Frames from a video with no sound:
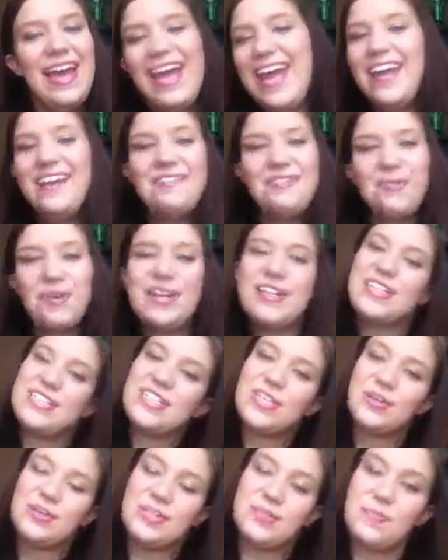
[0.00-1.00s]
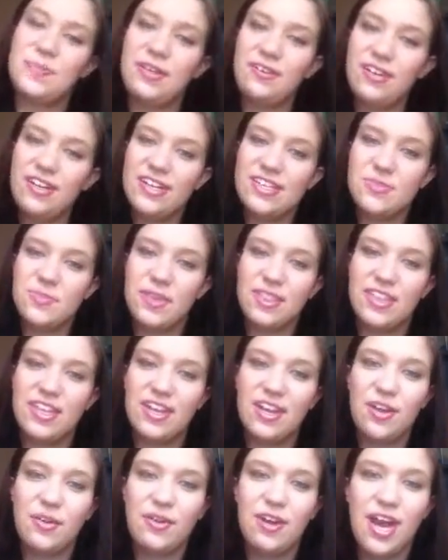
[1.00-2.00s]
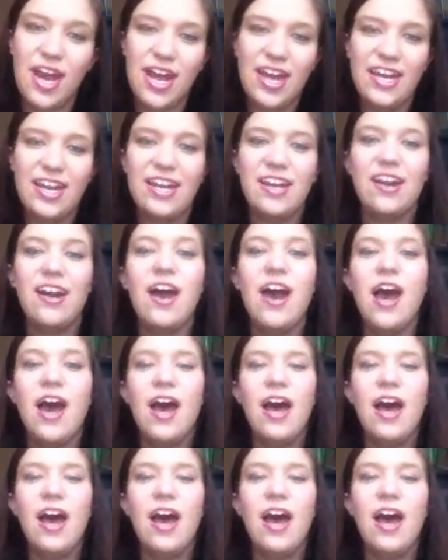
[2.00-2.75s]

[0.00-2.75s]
Hey everyone, so it's Beauty is Within 09 here.